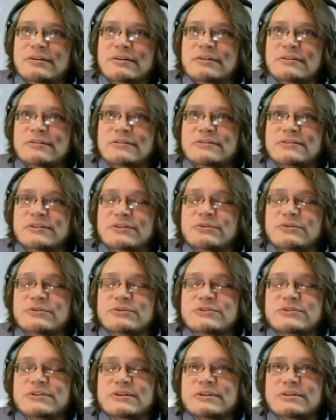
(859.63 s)
so
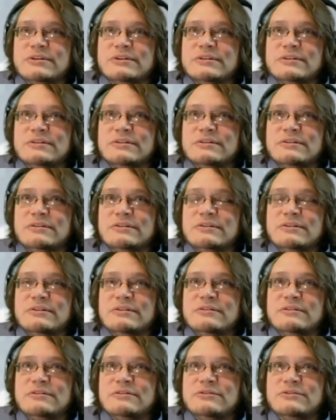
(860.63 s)
there's a
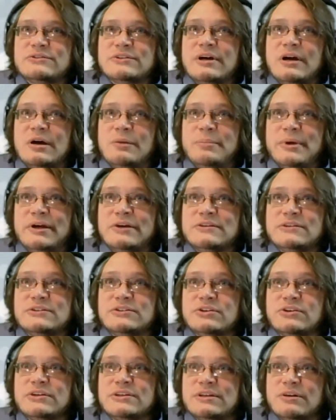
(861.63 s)
compound in
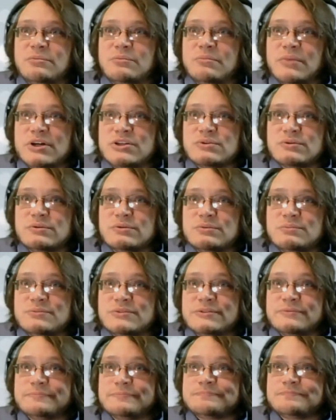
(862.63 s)
turkey tail
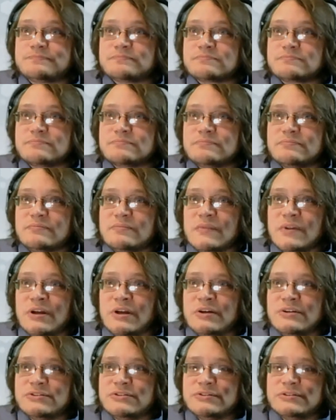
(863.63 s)
mushrooms,
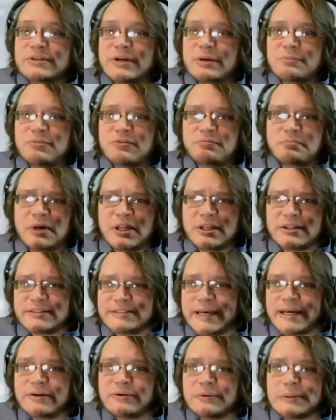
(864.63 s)
a certain type of
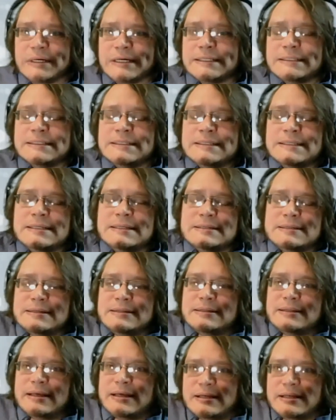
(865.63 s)
polysaccharide
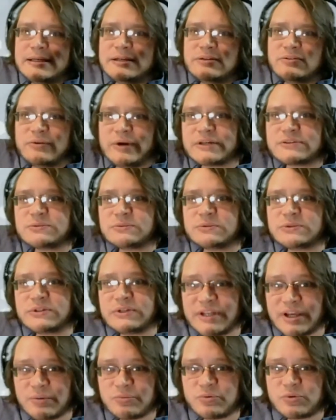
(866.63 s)
that interacts with
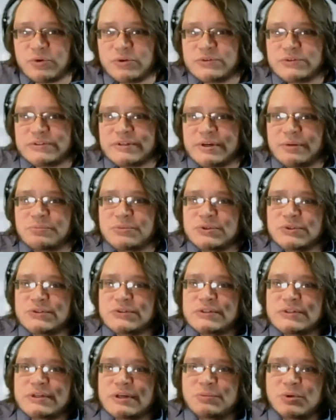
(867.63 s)
cannabinoid
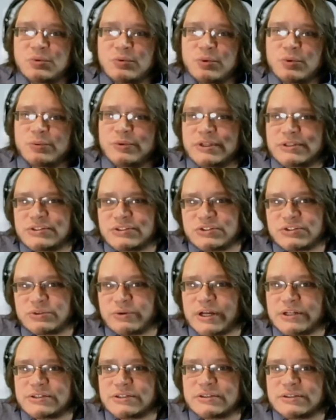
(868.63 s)
receptors. I mean, we're really just
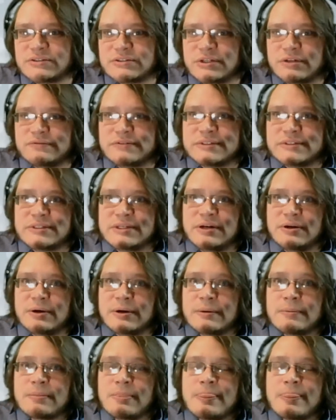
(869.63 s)
scratching the surface here